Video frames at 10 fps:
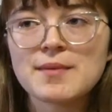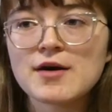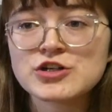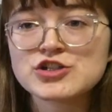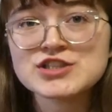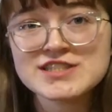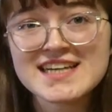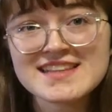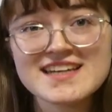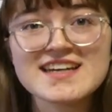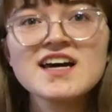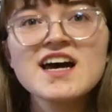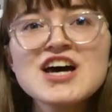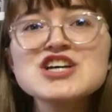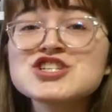about her. She is
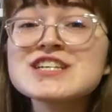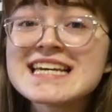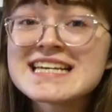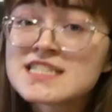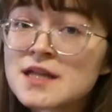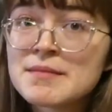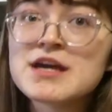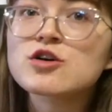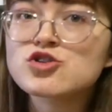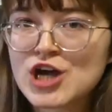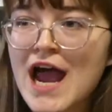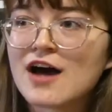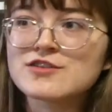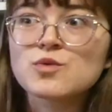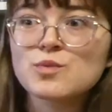the middle
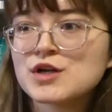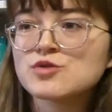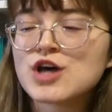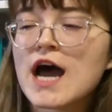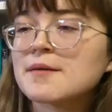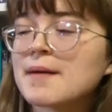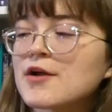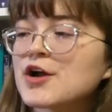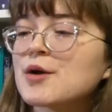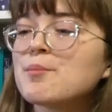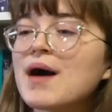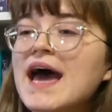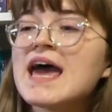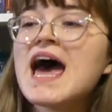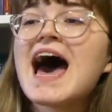child, and we don't talk about her.
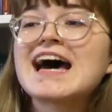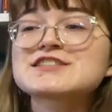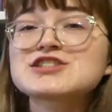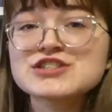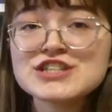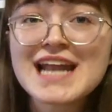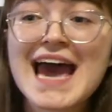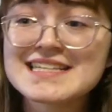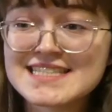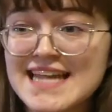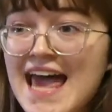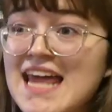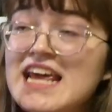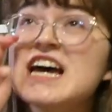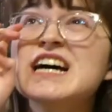But As Good As
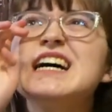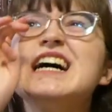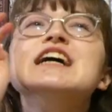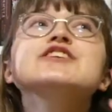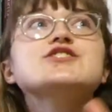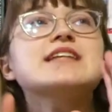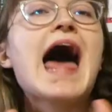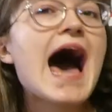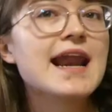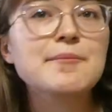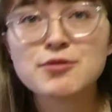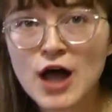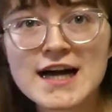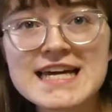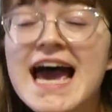Dead just had a
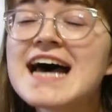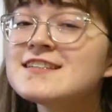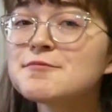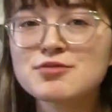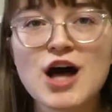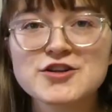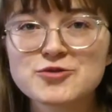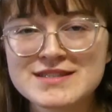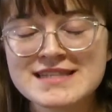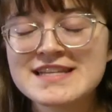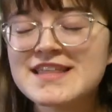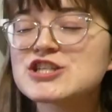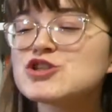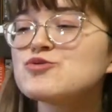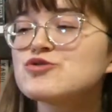plot, it has a plot twist in it
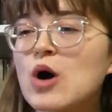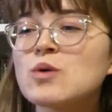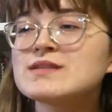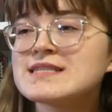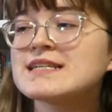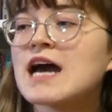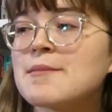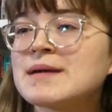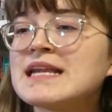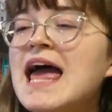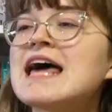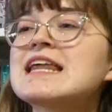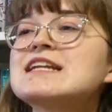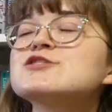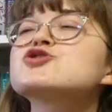that you don't see coming, and
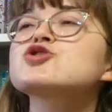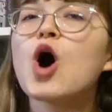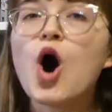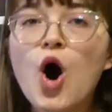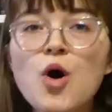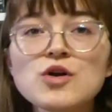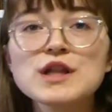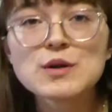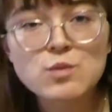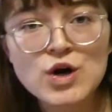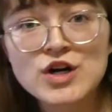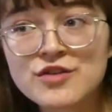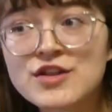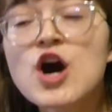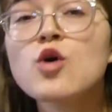it is totally
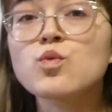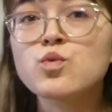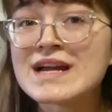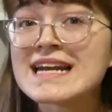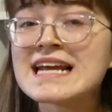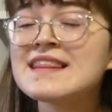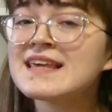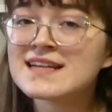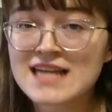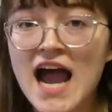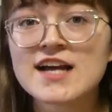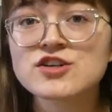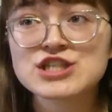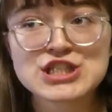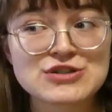worth reading the
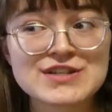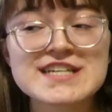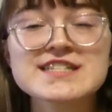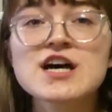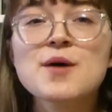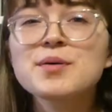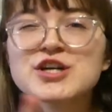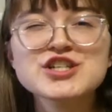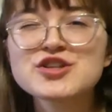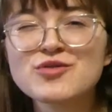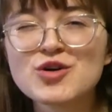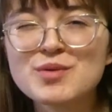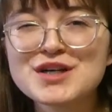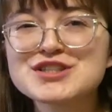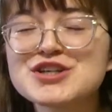entire series, pushing through
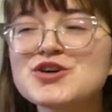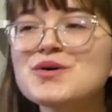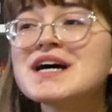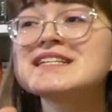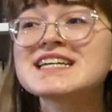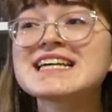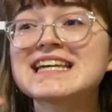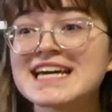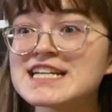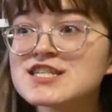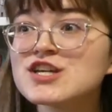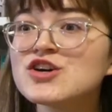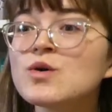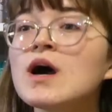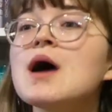book 2 to get
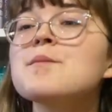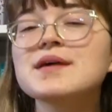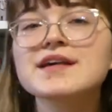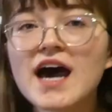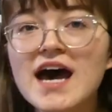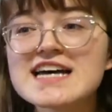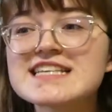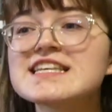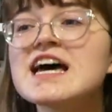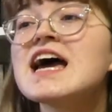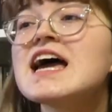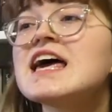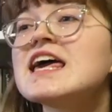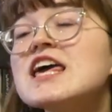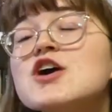to, because
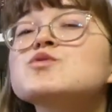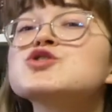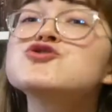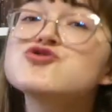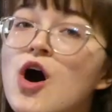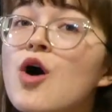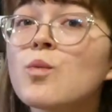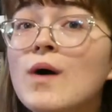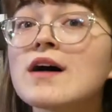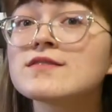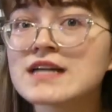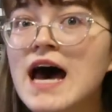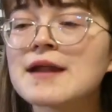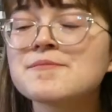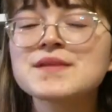it was so well
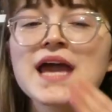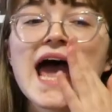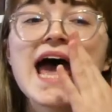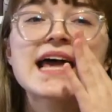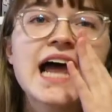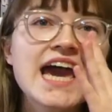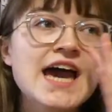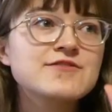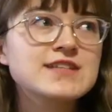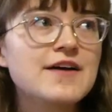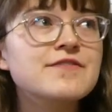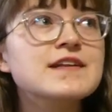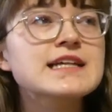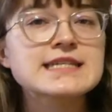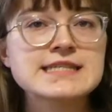done. And I have
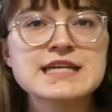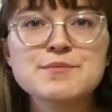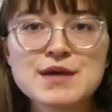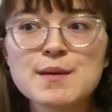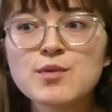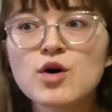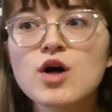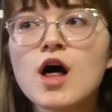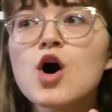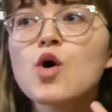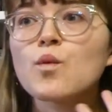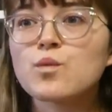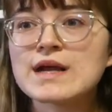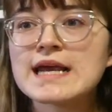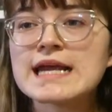definitely seen people
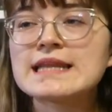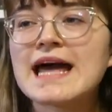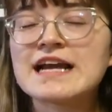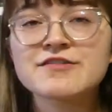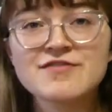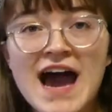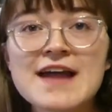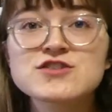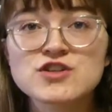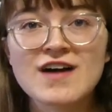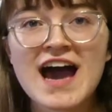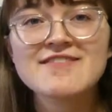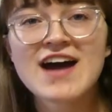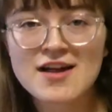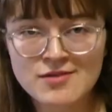read like 5
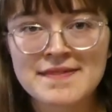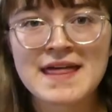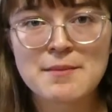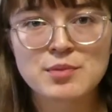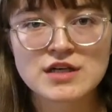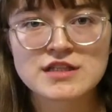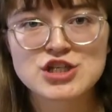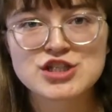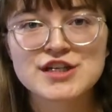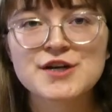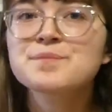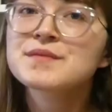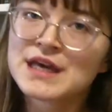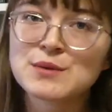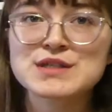Survive. I read that book this year.
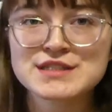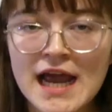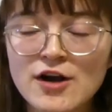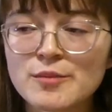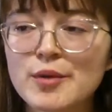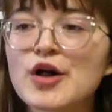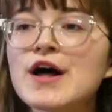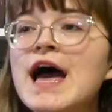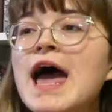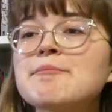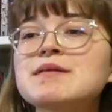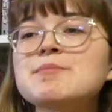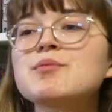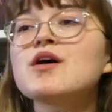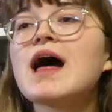It was terrible. And
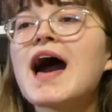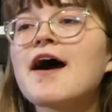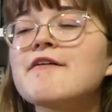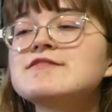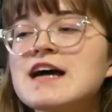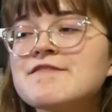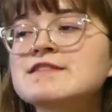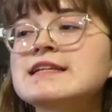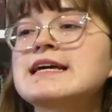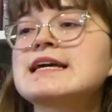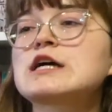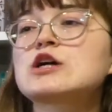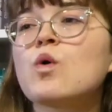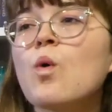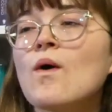people have definitely
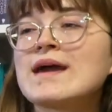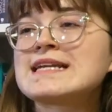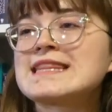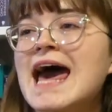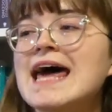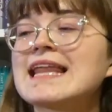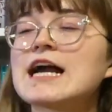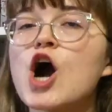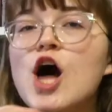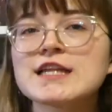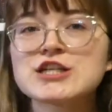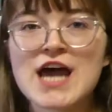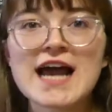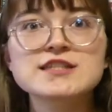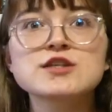coined that like Holly
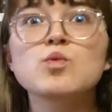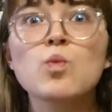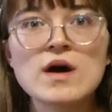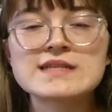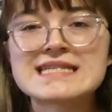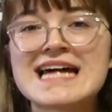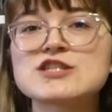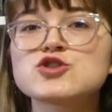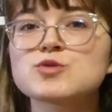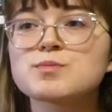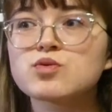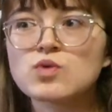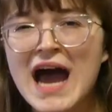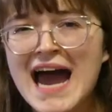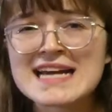Jackson wants that
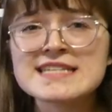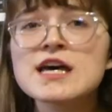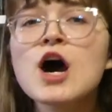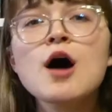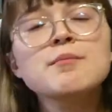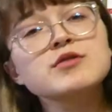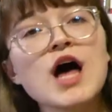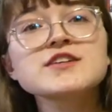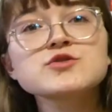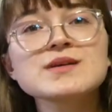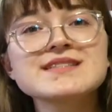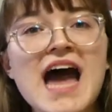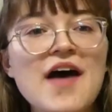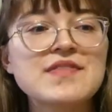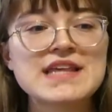surprise plot twist
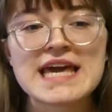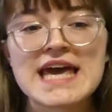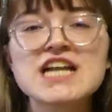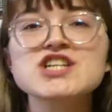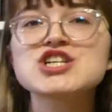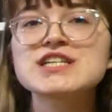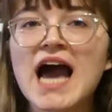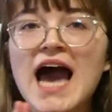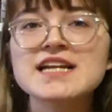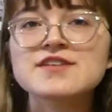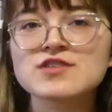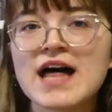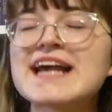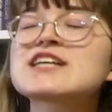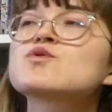at the end. She kind of
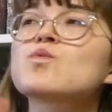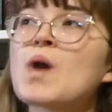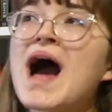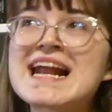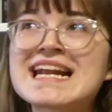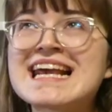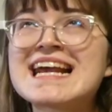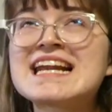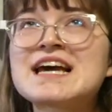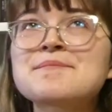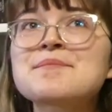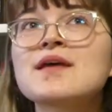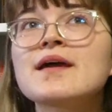likes writing